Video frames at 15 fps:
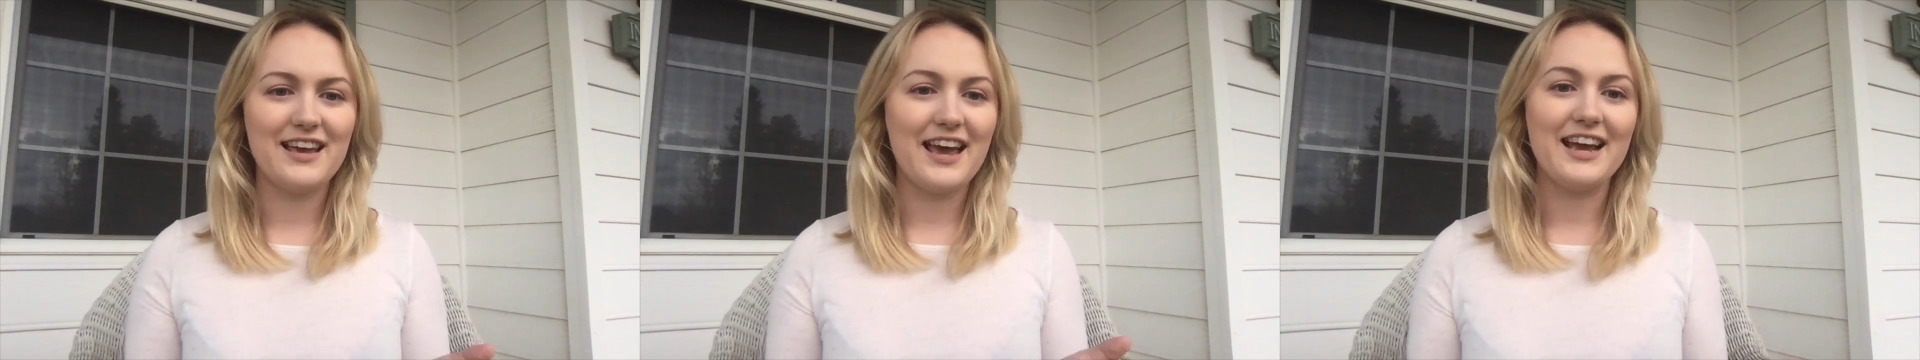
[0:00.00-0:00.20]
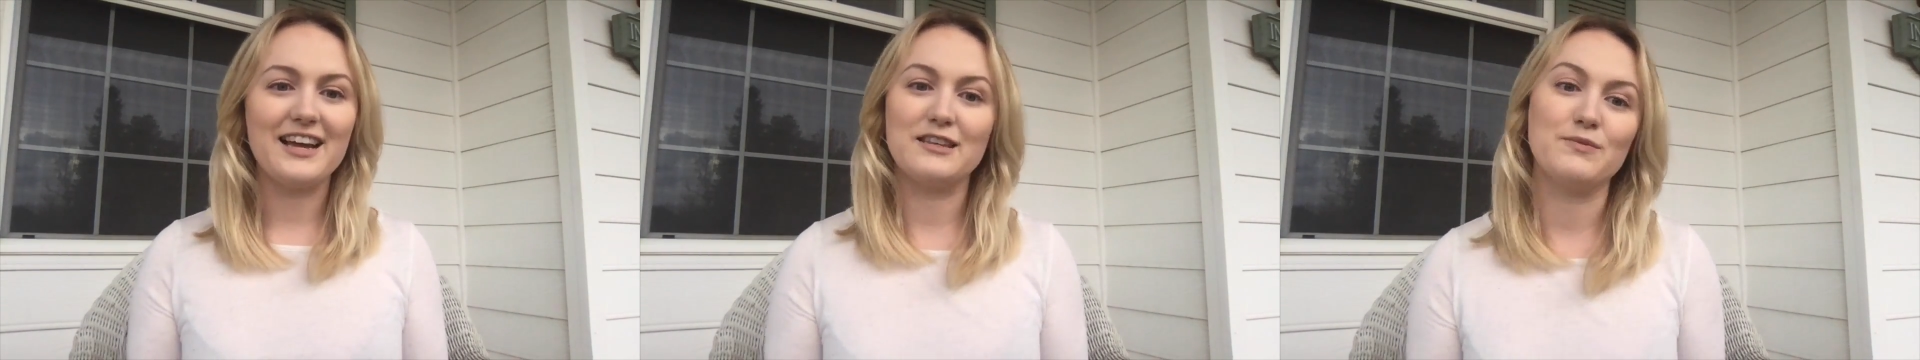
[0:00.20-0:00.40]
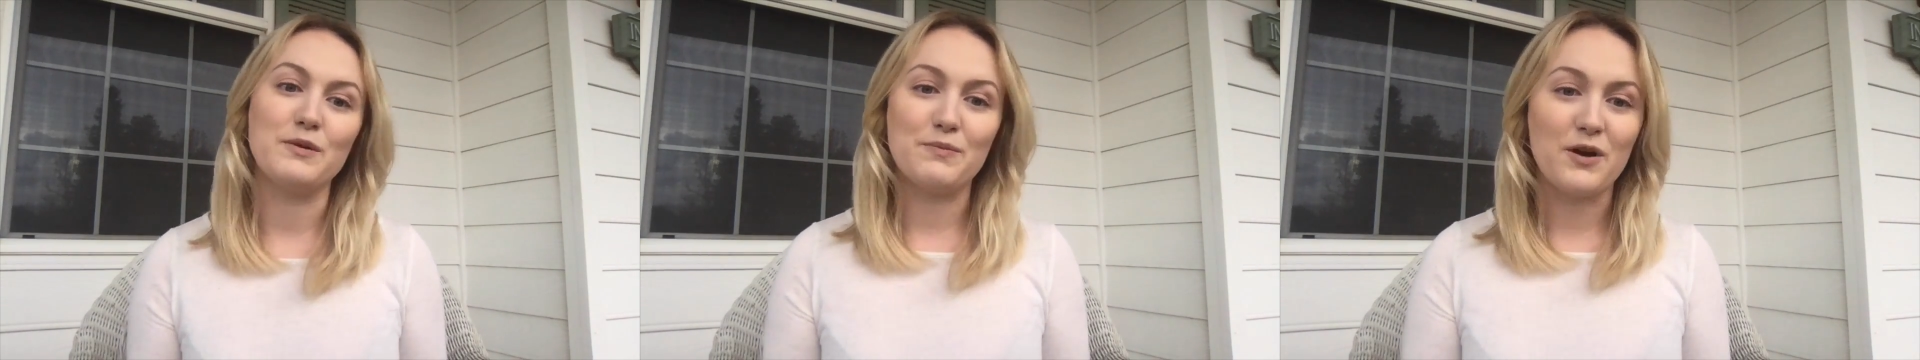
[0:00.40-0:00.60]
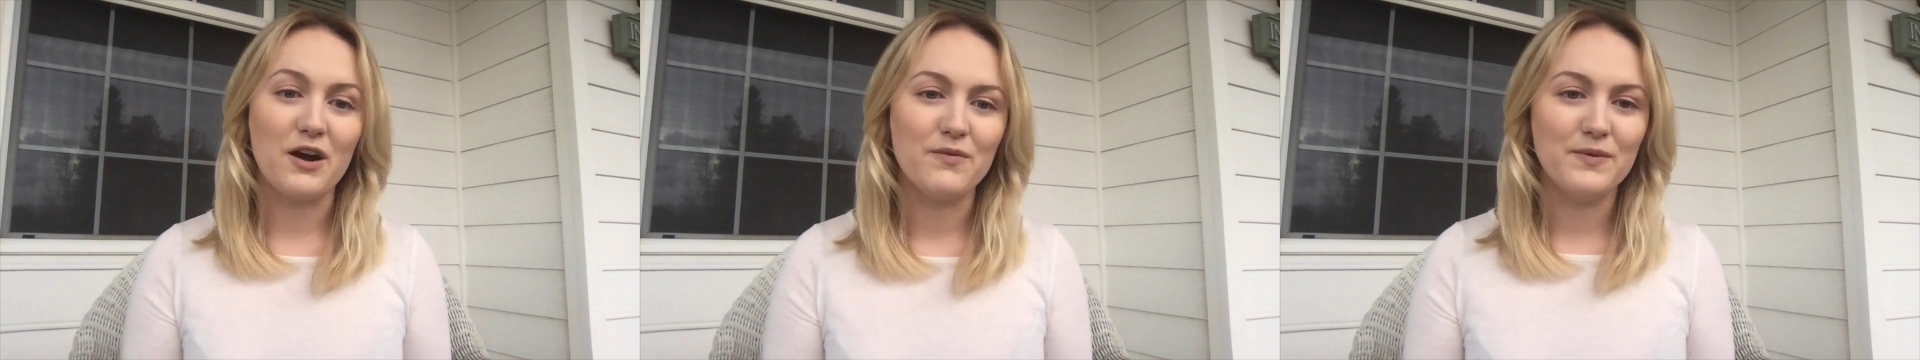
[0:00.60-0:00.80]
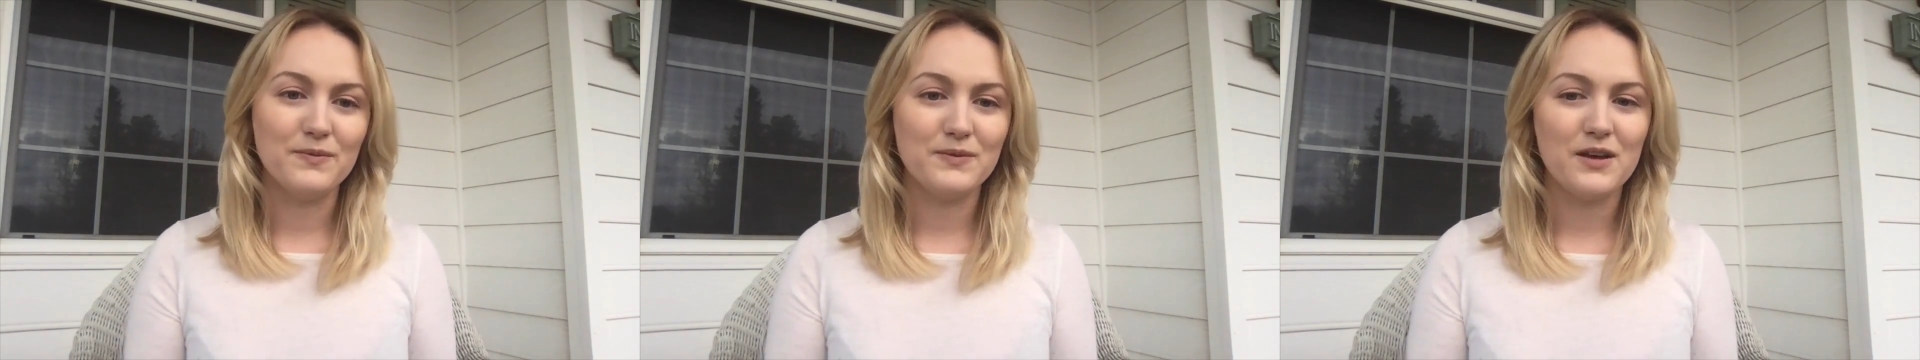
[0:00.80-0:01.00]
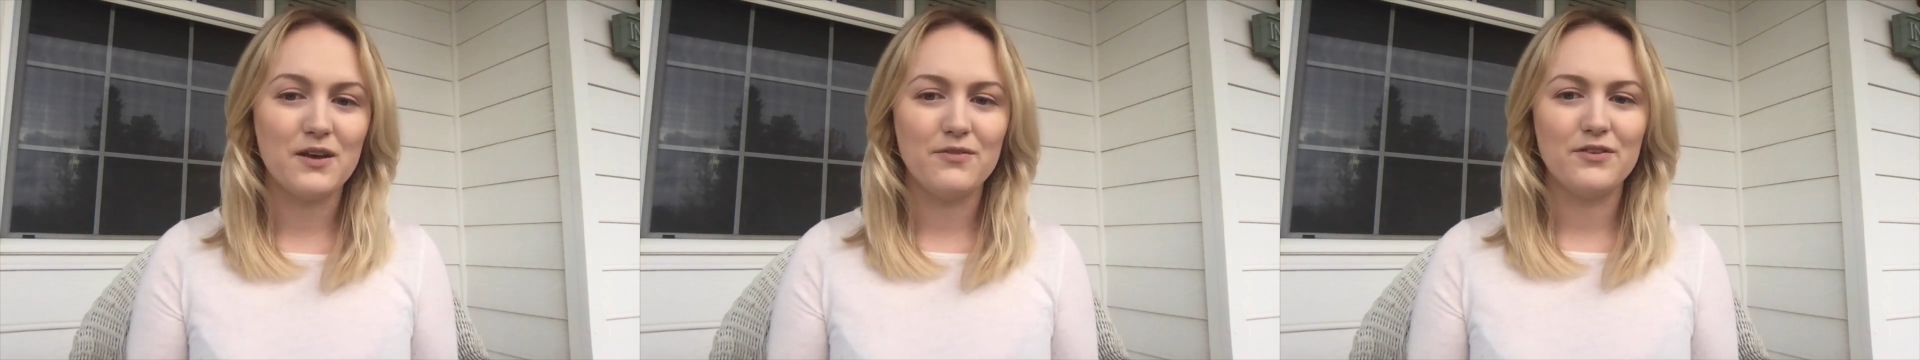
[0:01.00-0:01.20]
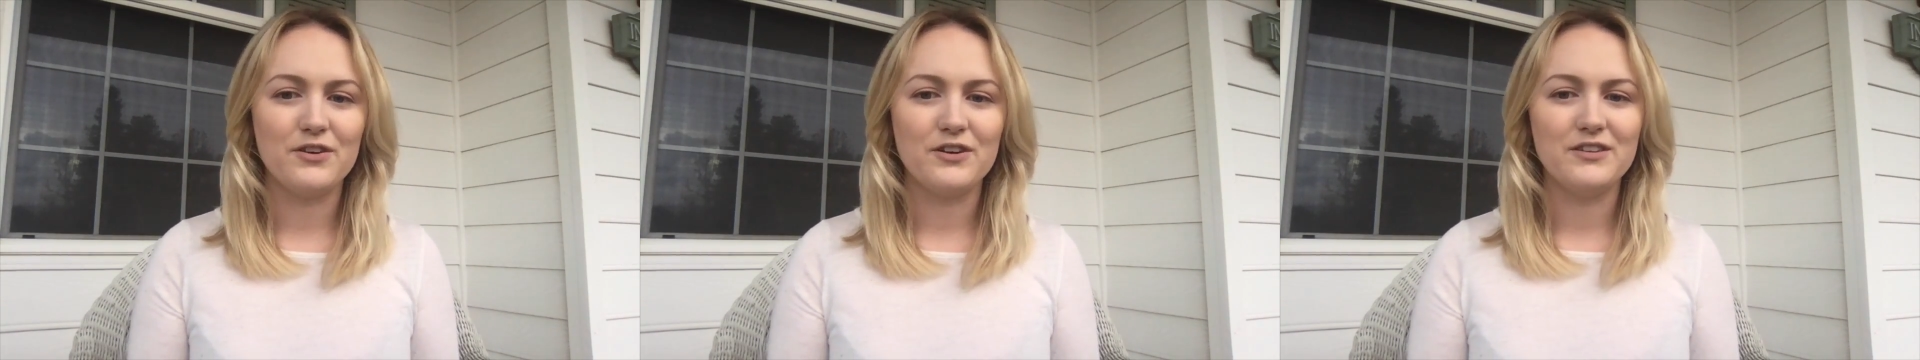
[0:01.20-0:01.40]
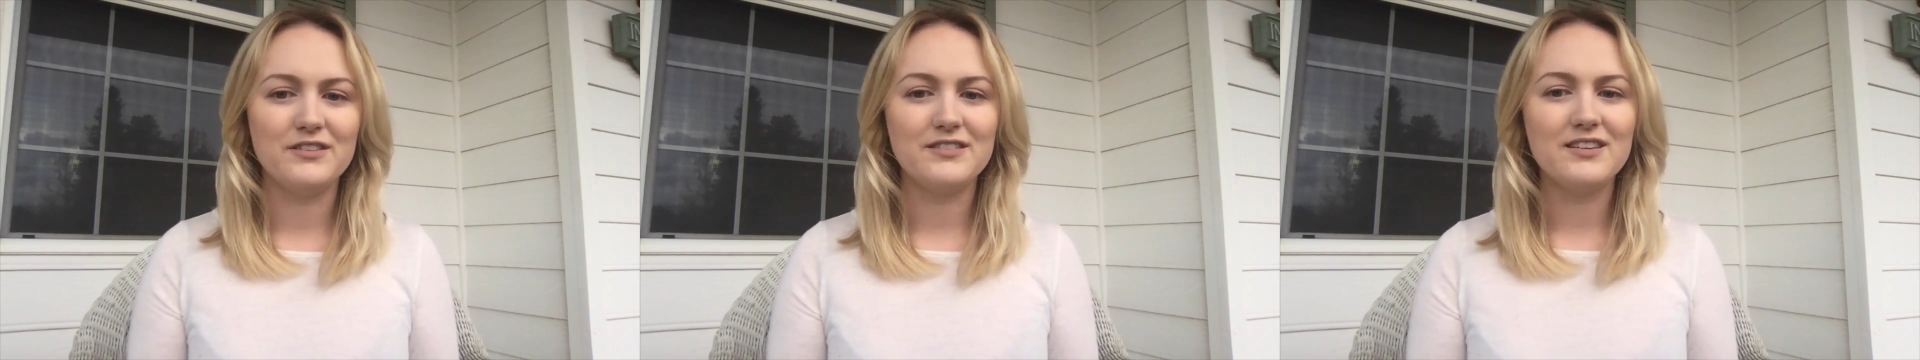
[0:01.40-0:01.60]
expert problem
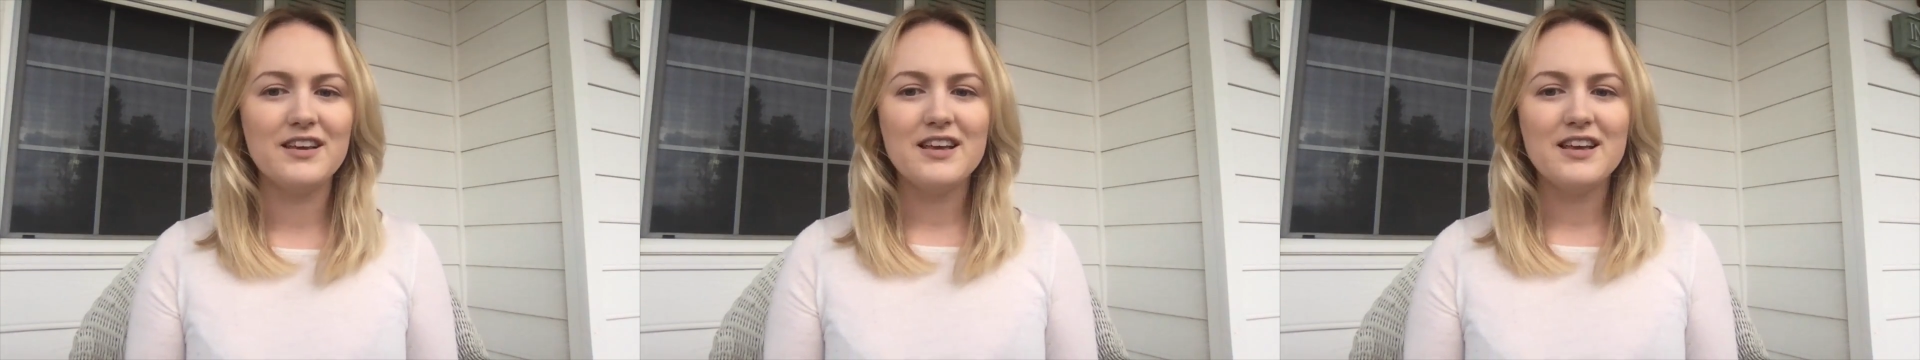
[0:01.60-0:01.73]
solvers.